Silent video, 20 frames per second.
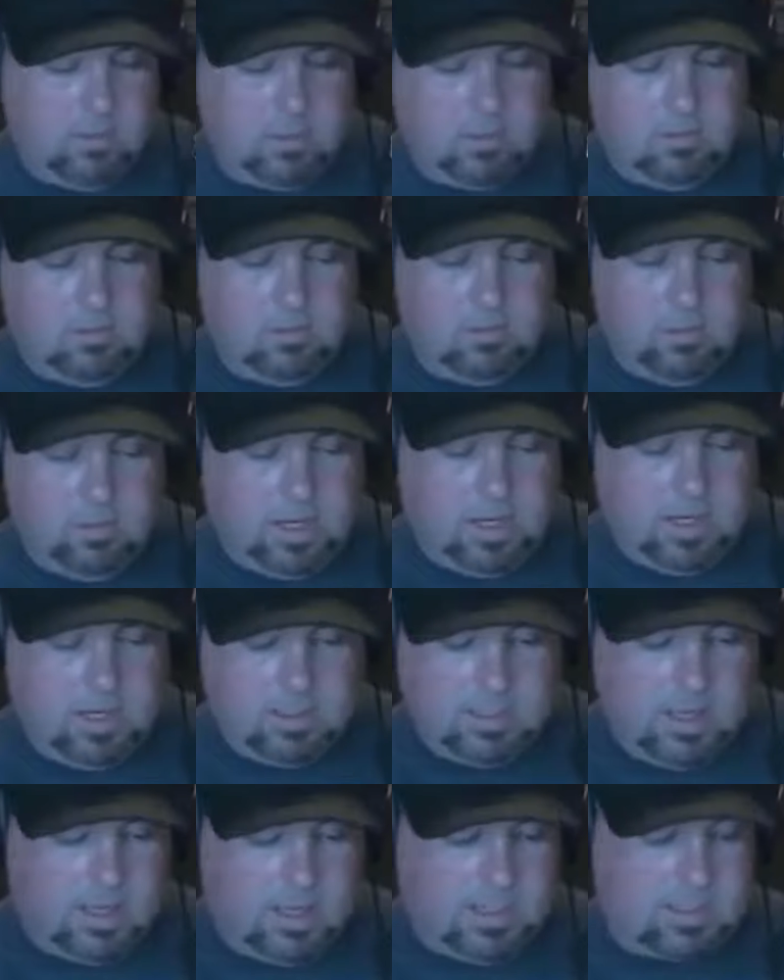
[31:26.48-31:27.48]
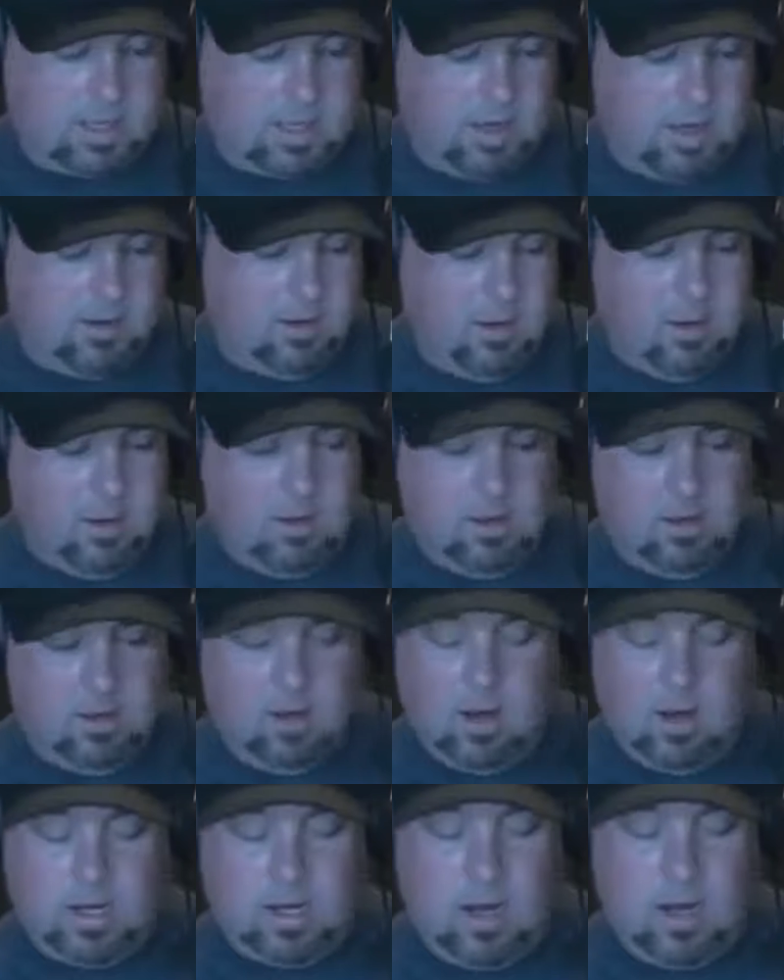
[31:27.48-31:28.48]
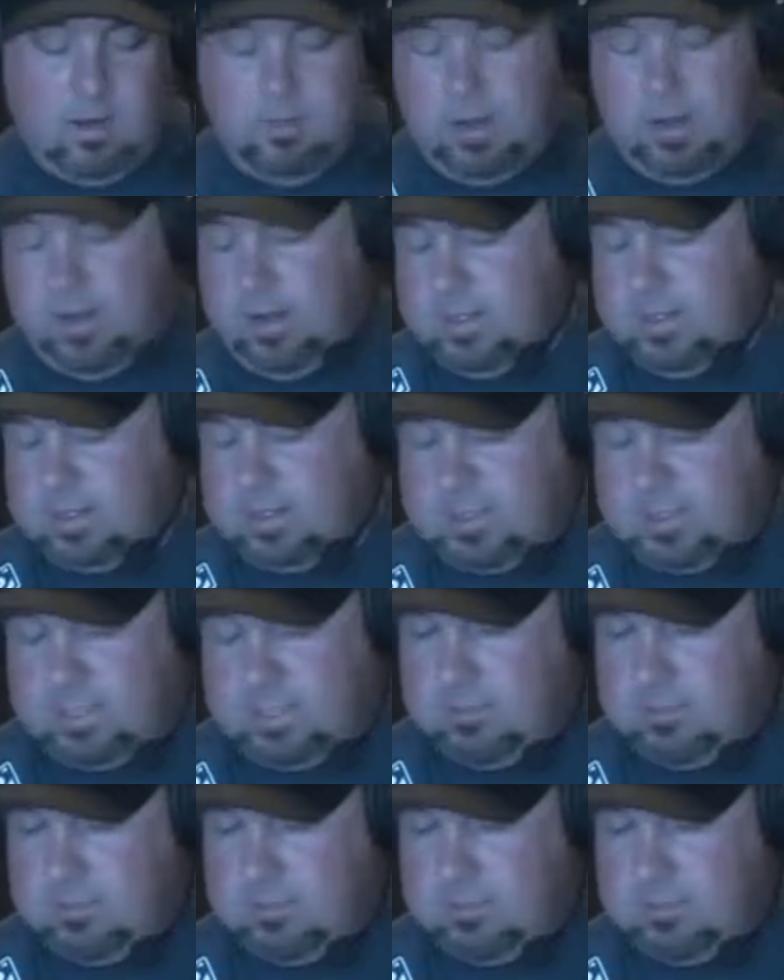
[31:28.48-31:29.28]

it with with my cousin, I just kind of, you know, I commented. It just